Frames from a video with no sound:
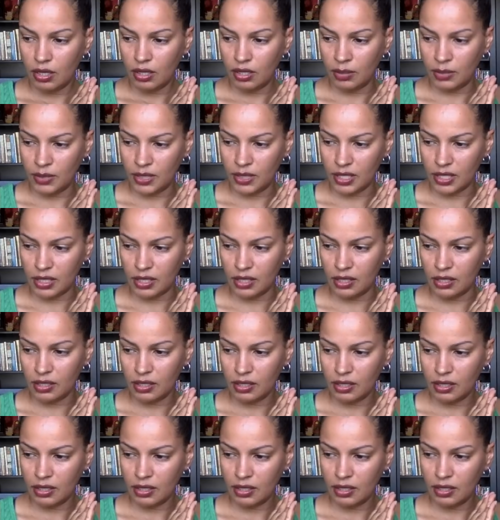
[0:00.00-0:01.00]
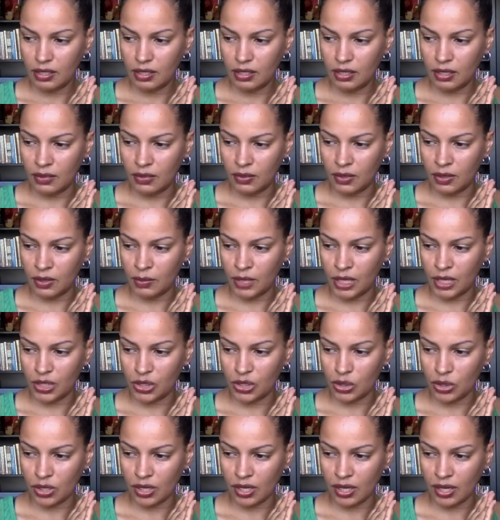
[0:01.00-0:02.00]
let me see. I want to make
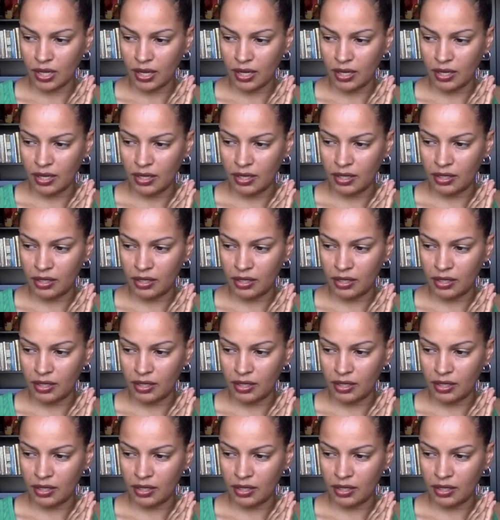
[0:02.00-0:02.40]
sure that I